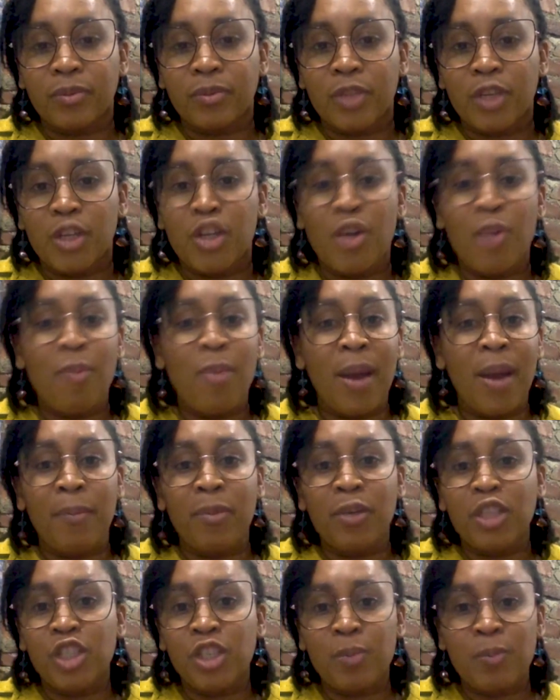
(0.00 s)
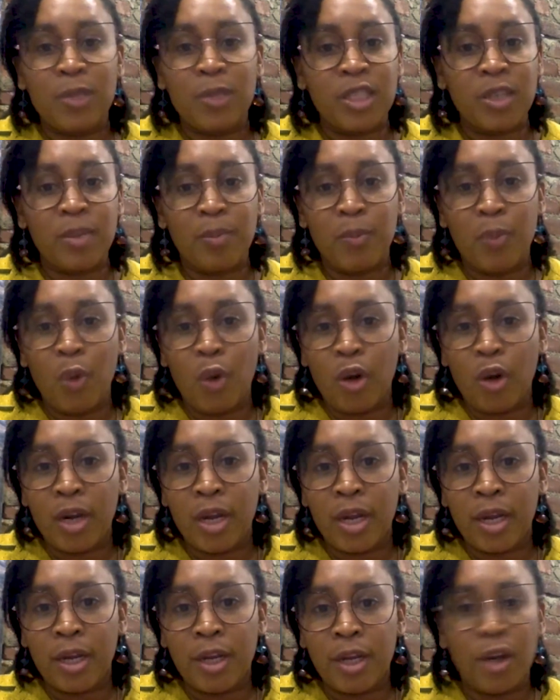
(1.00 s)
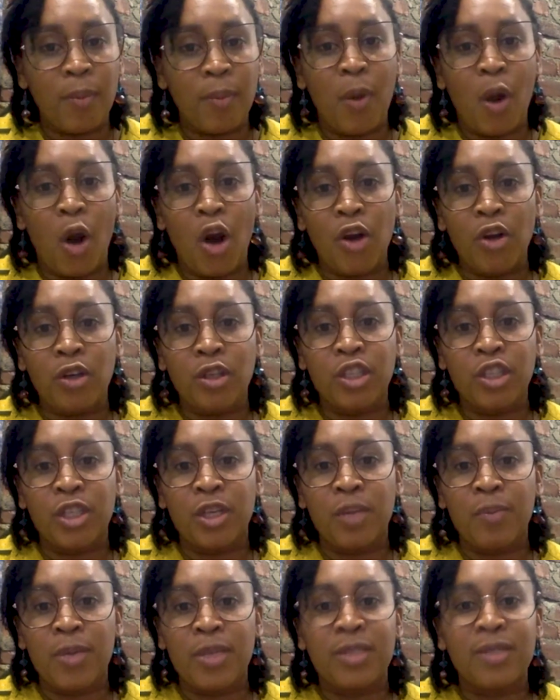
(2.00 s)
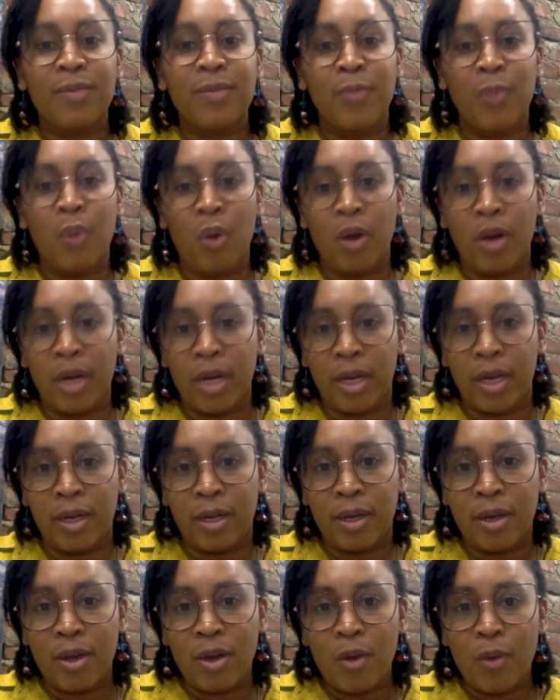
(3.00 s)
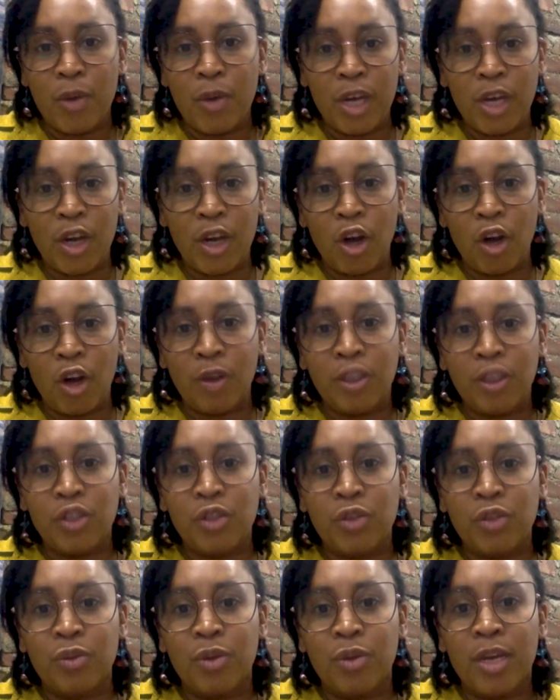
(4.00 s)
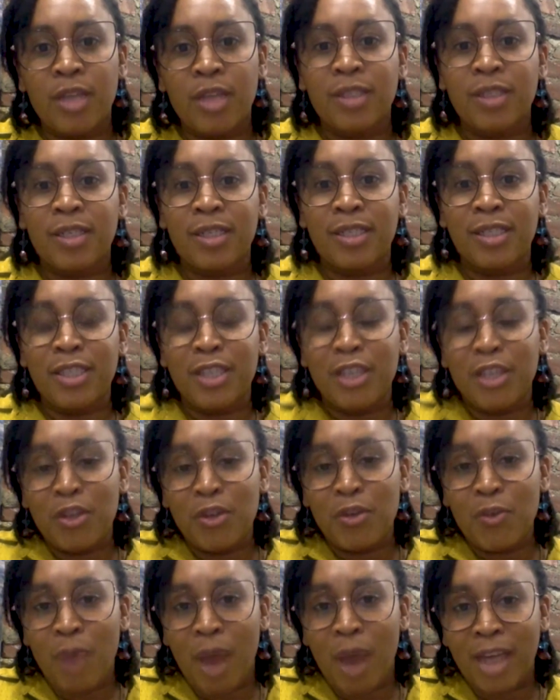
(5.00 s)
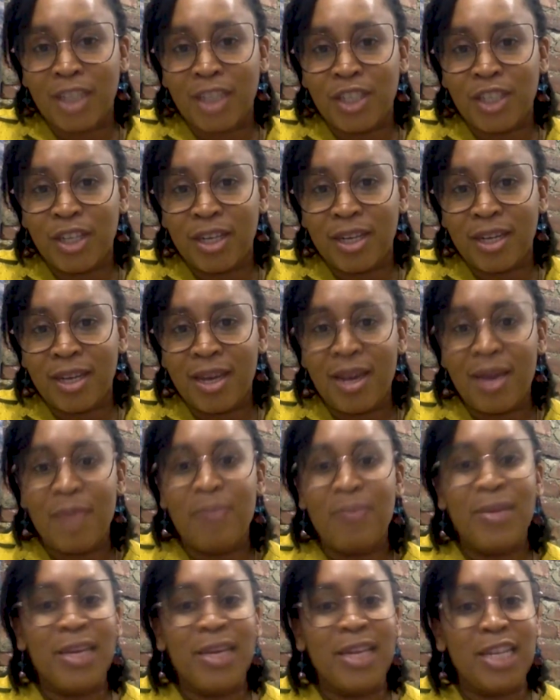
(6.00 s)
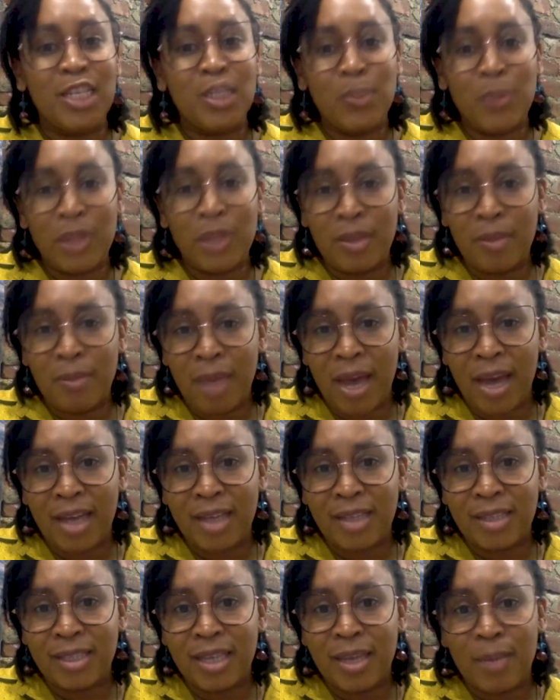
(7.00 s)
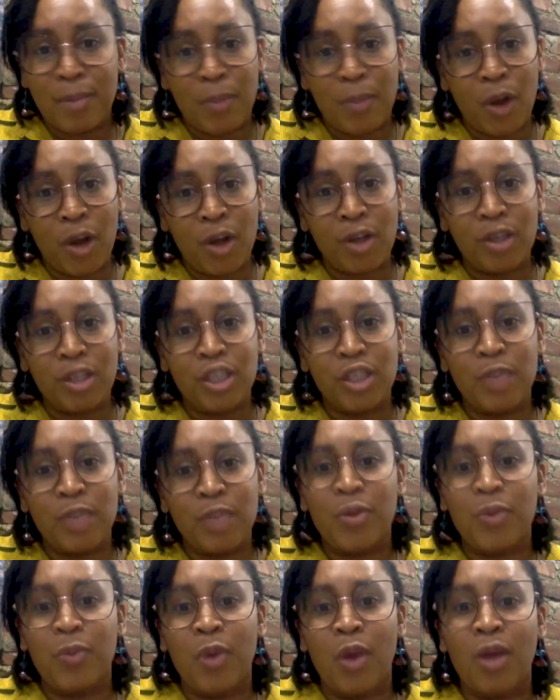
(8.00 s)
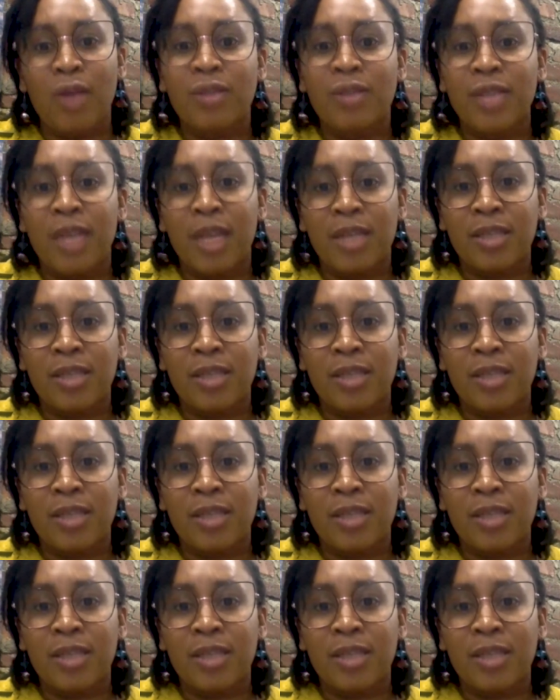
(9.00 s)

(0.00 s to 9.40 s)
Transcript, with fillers: Your membership is important, your partnership is important. We encourage you to continue watching Meetings with the Minds in partnership with BronxNet